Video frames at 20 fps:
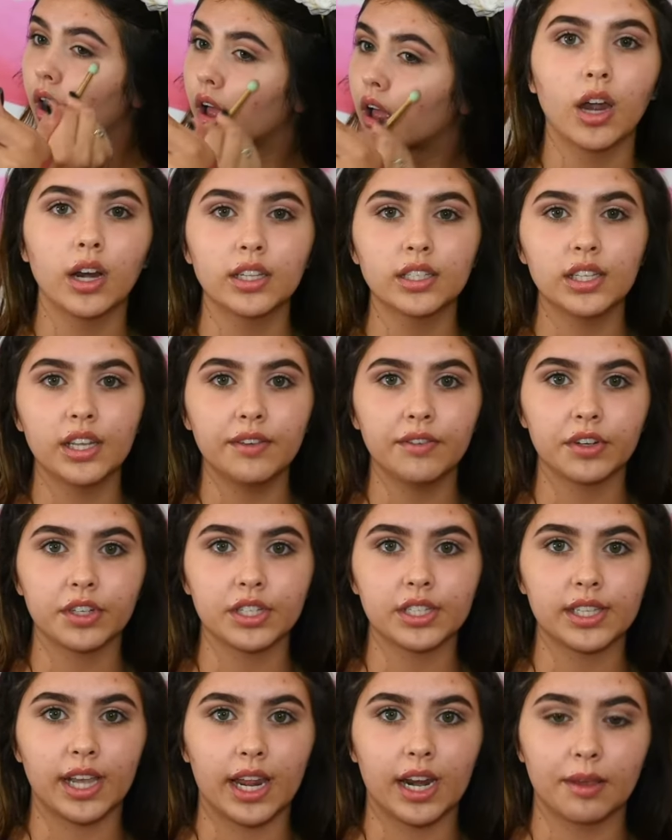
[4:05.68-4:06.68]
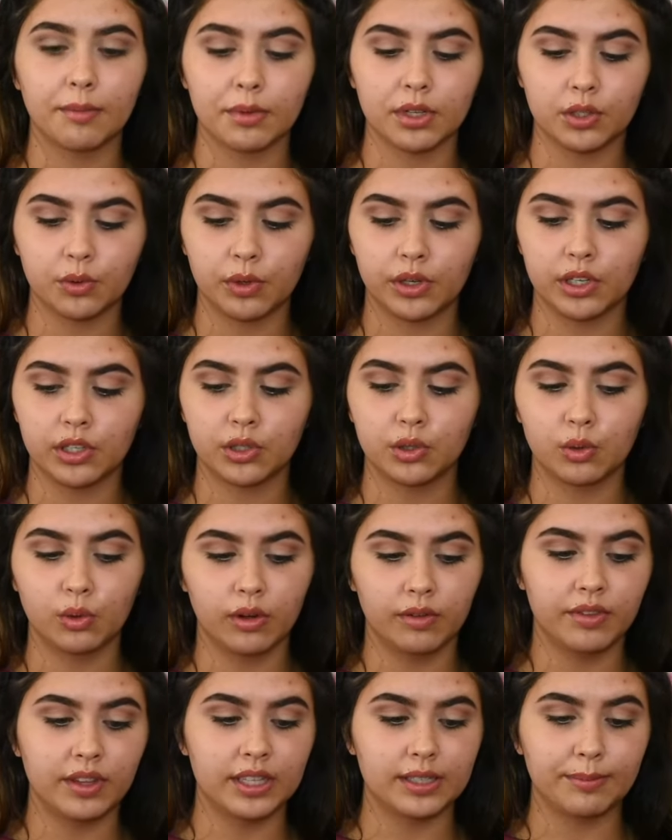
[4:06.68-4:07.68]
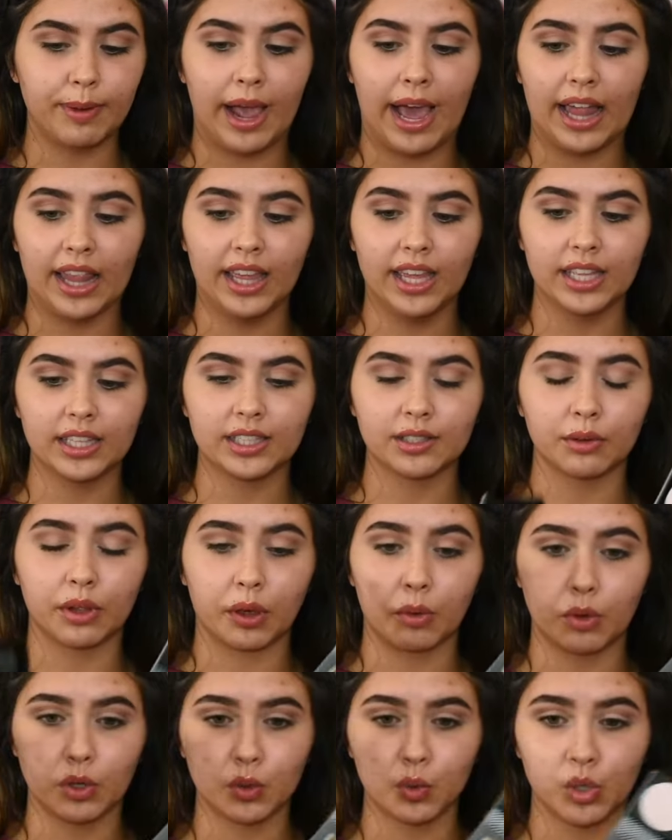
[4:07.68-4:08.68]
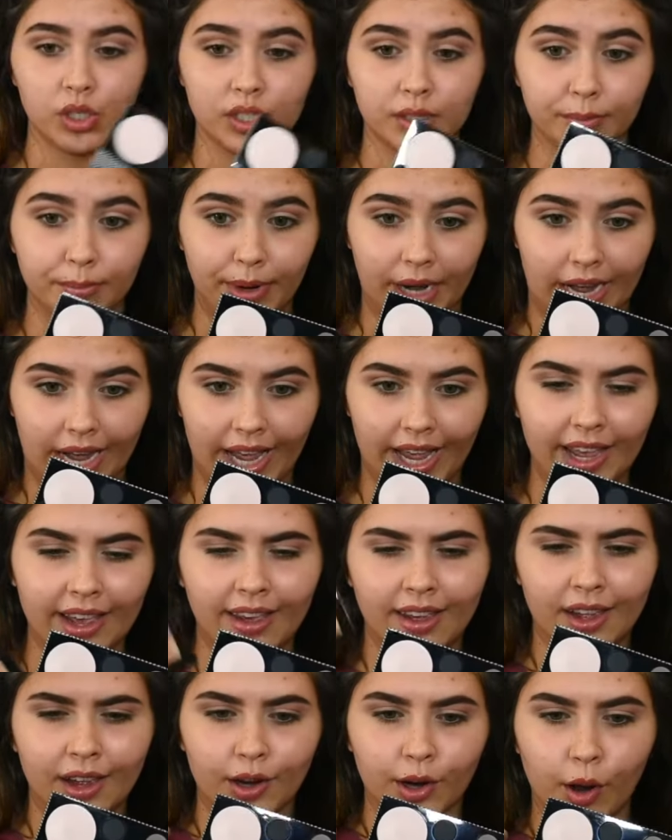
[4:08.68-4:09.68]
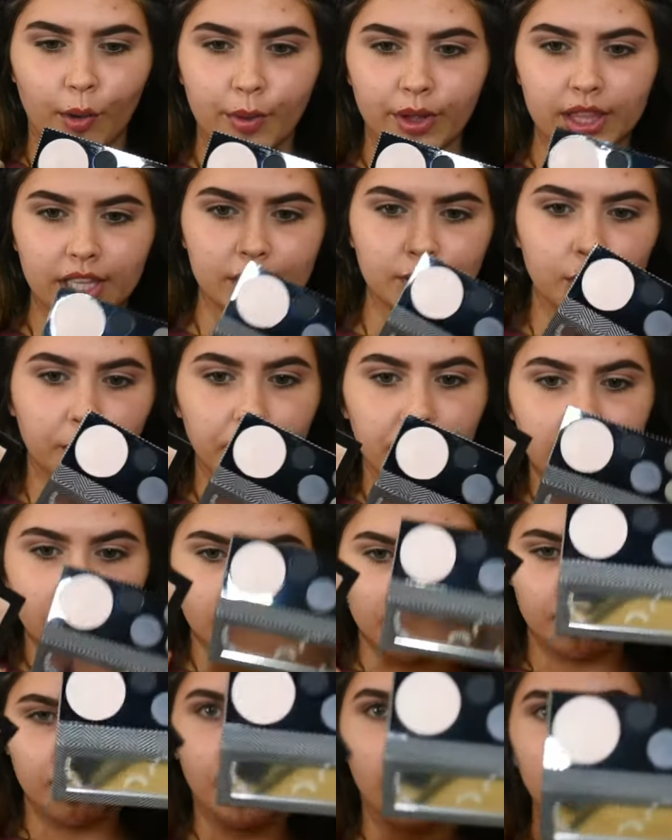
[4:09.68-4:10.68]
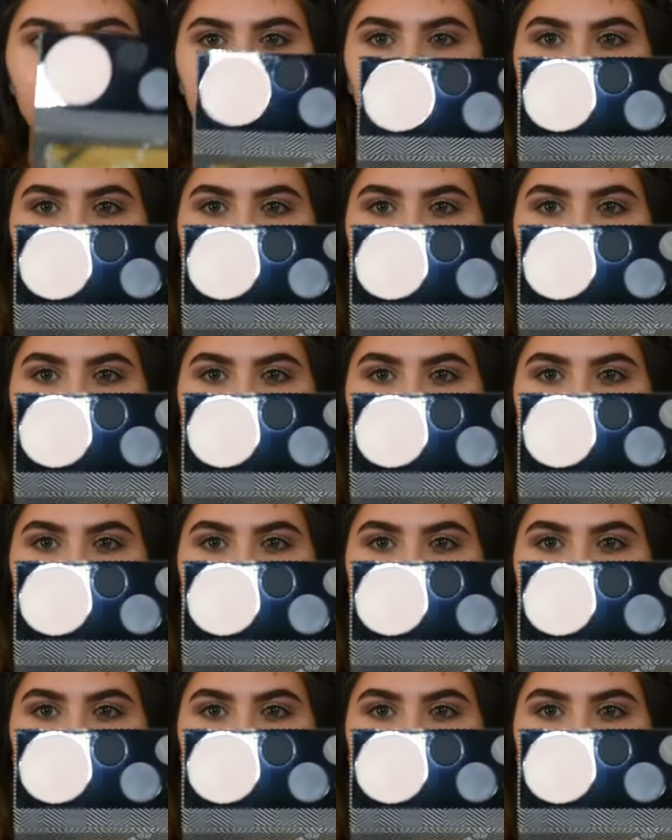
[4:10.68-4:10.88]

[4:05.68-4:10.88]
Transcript: y'all. Honestly, if you're deciding between two of these palettes, like which one to buy, go with this one because you guys